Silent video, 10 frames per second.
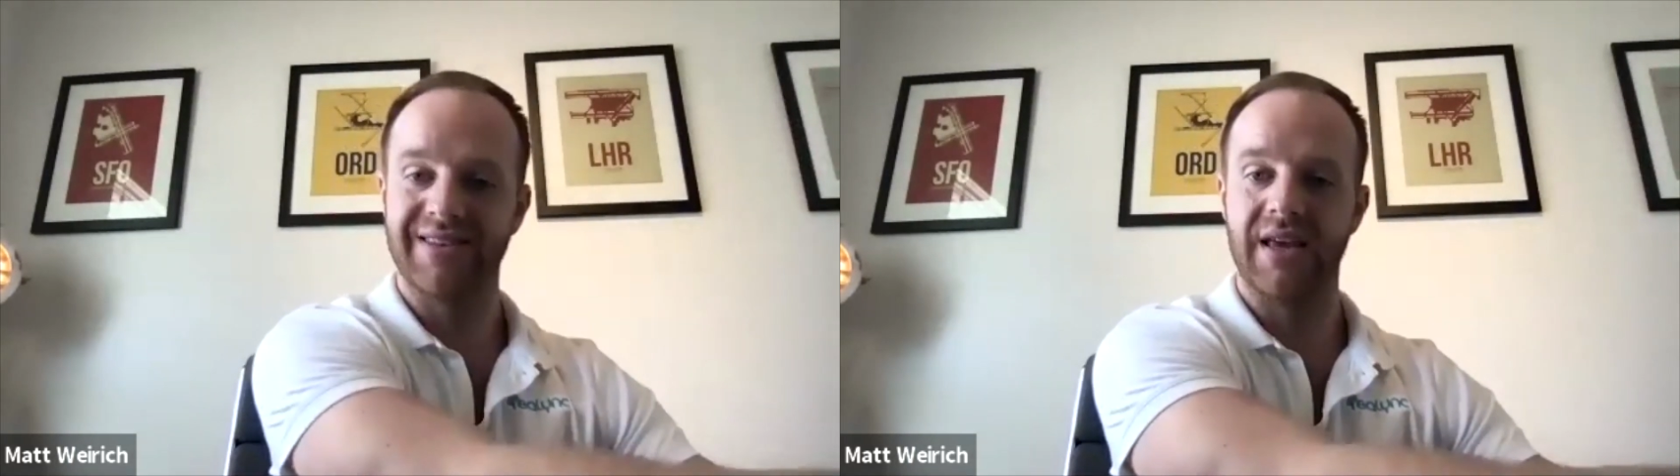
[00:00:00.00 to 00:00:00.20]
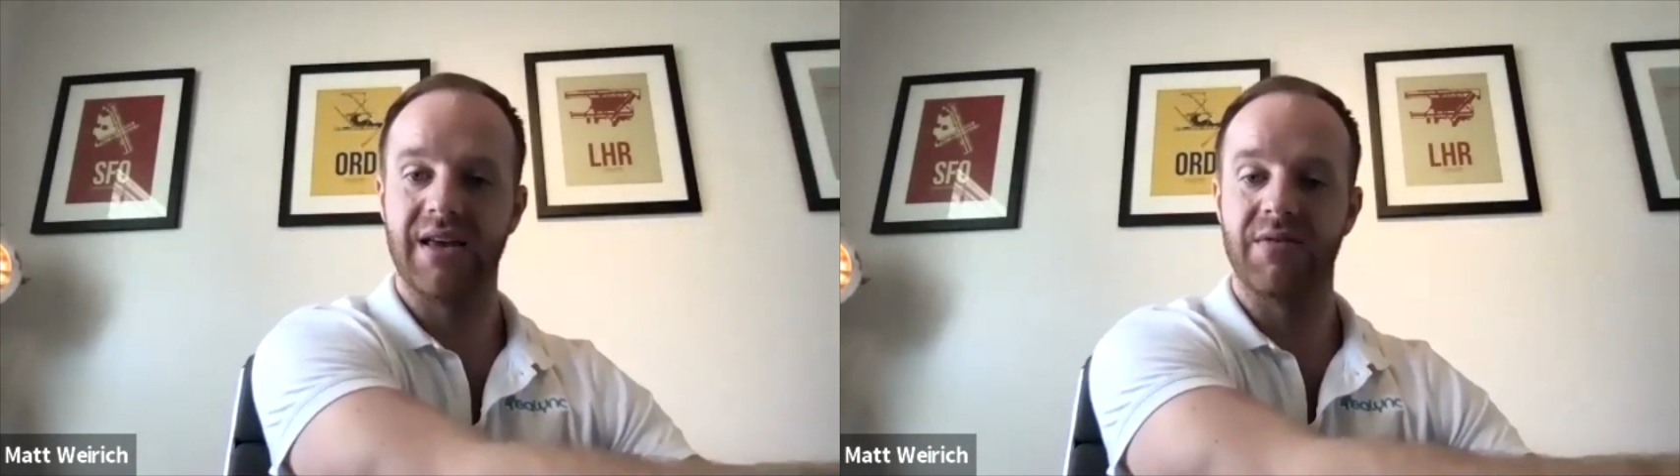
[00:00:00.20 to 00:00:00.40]

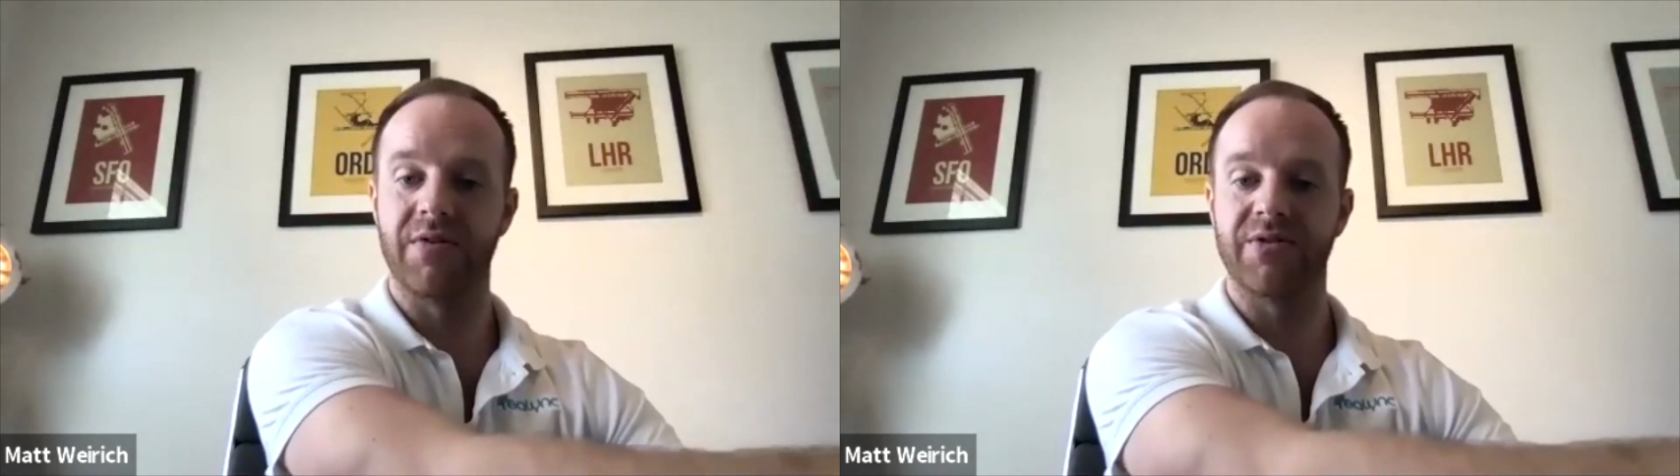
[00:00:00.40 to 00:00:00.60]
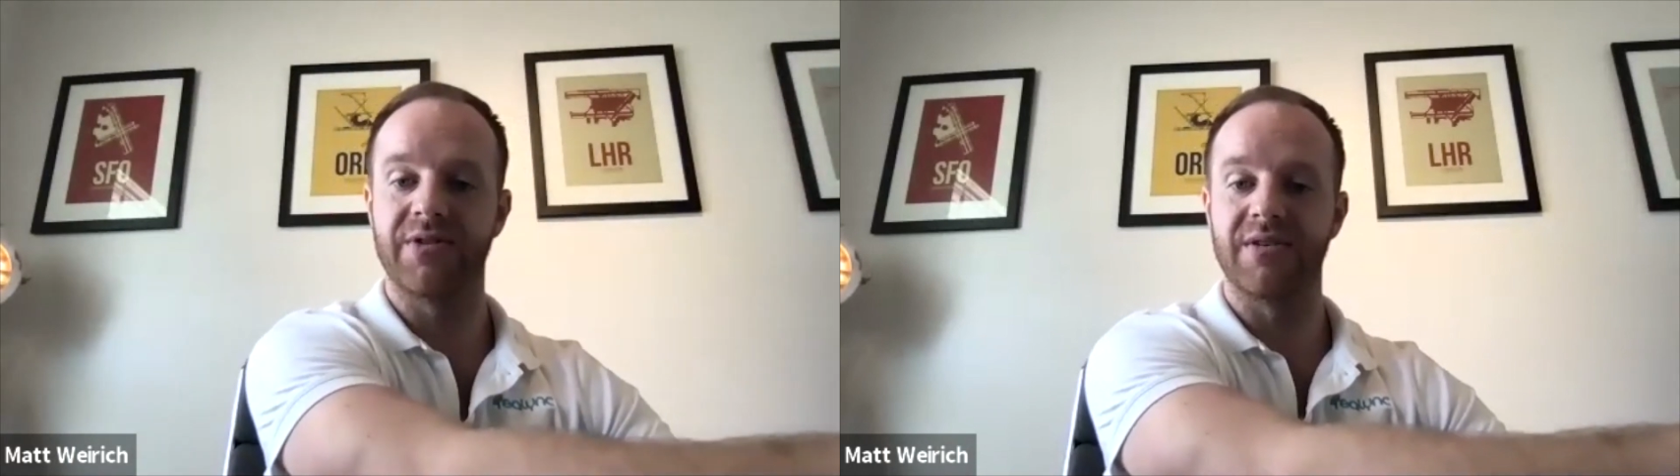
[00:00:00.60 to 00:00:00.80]

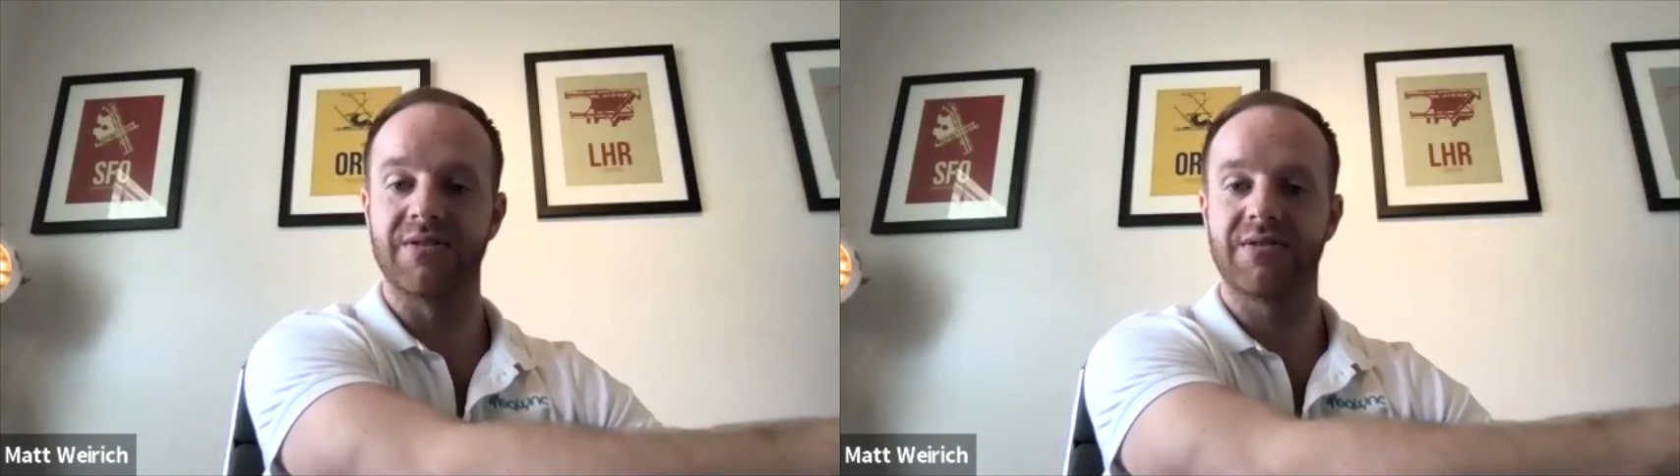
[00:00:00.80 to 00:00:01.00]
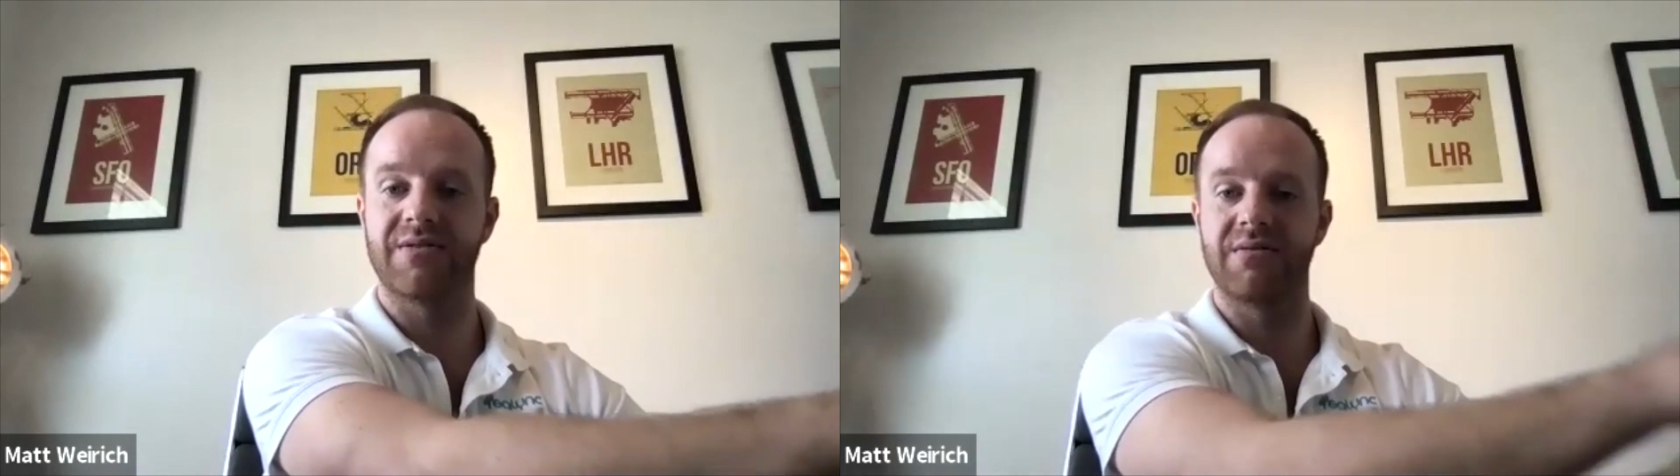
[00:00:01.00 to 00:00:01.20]

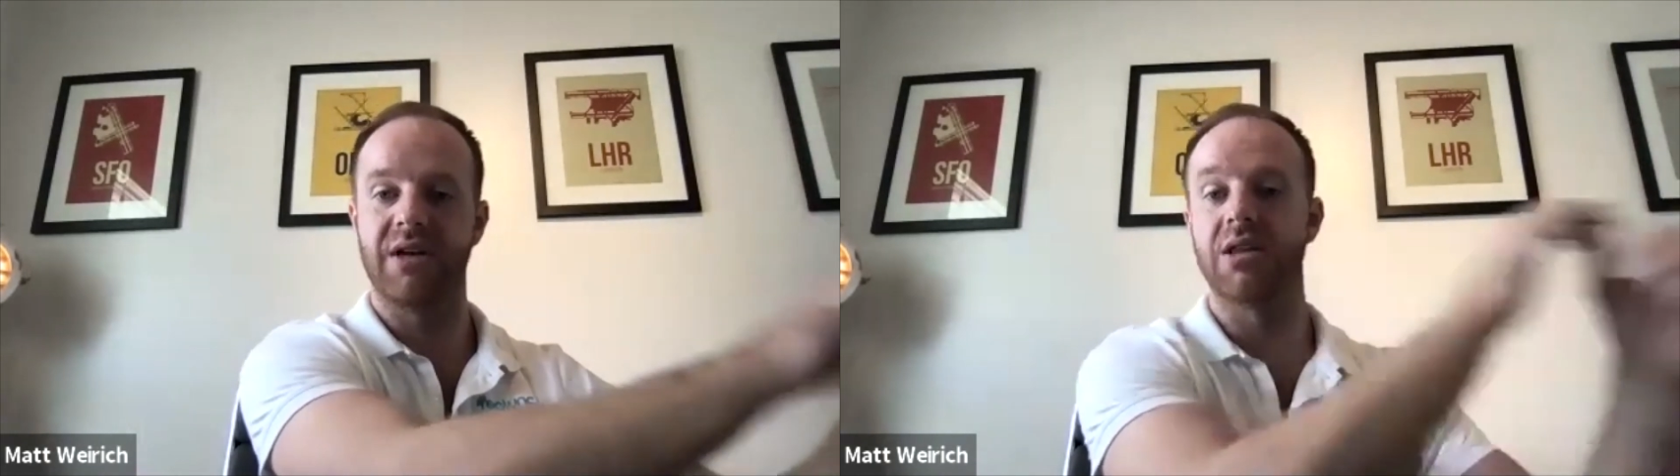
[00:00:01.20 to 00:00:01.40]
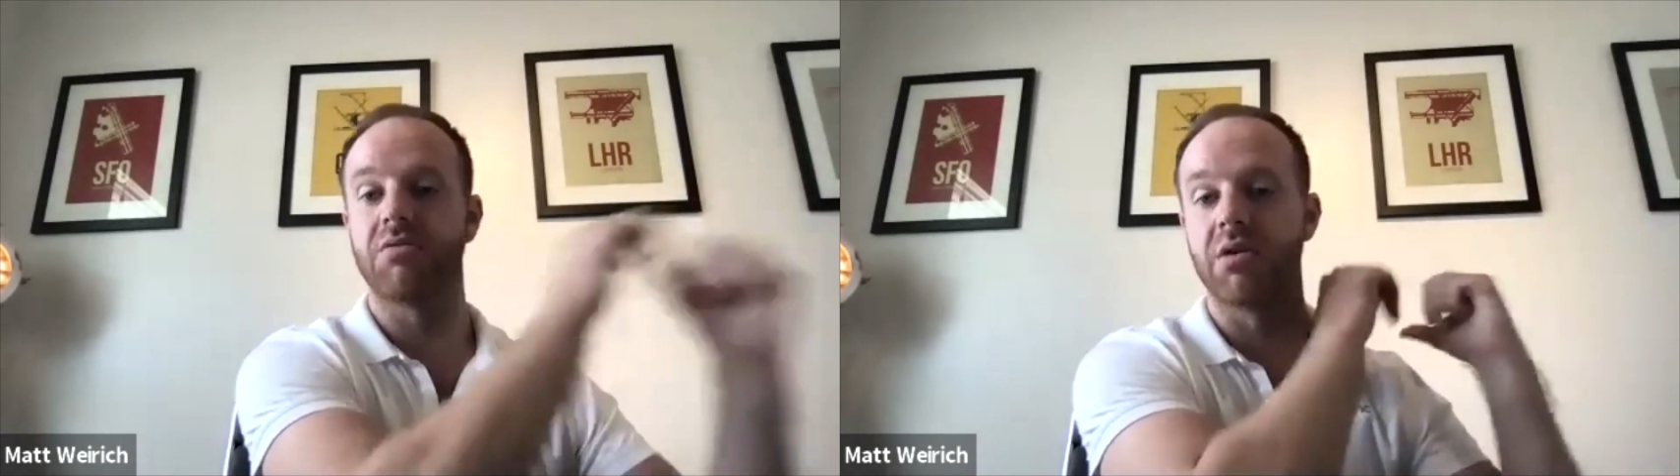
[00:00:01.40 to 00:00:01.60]
versus
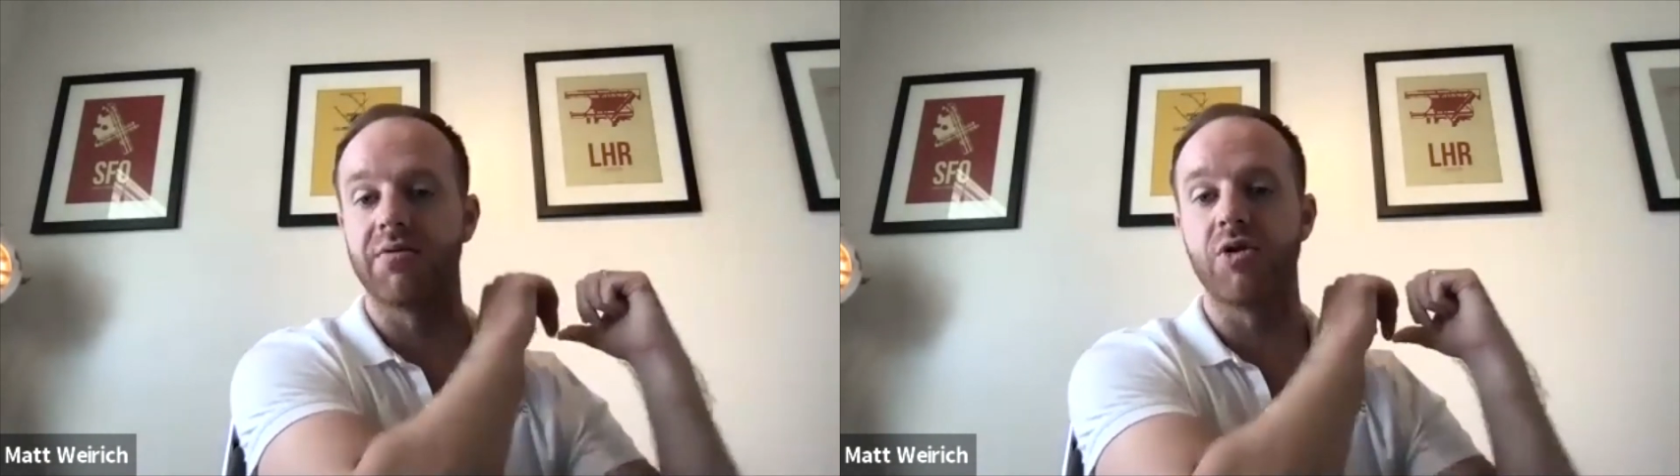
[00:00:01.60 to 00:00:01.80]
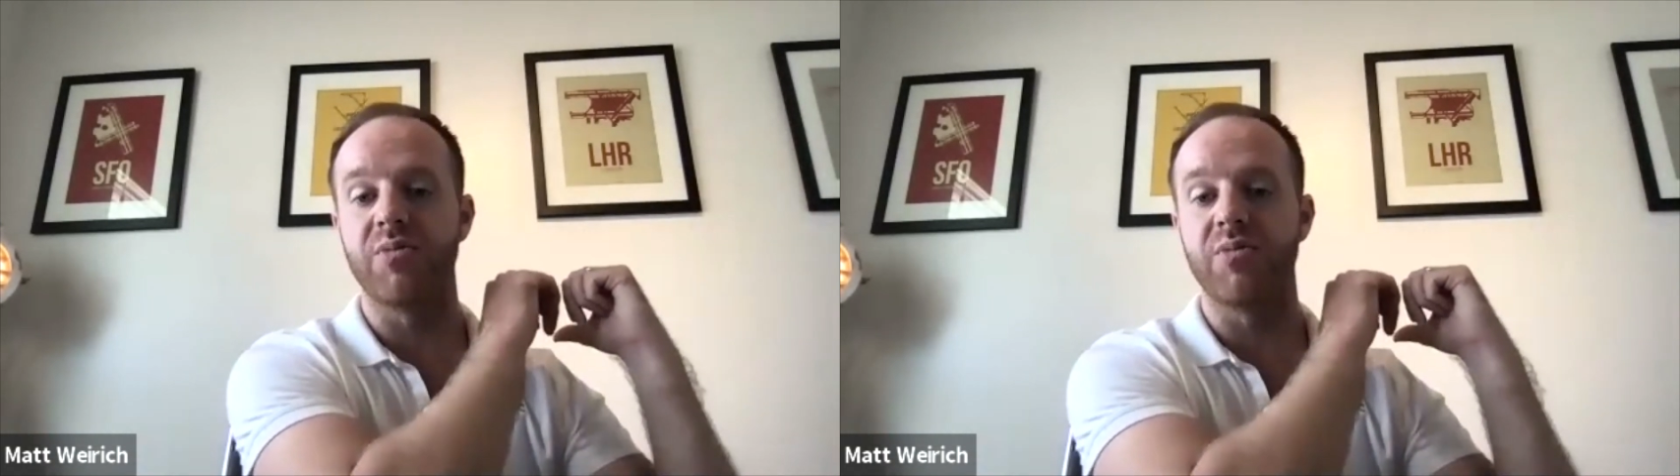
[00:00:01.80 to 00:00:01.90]
in the rearview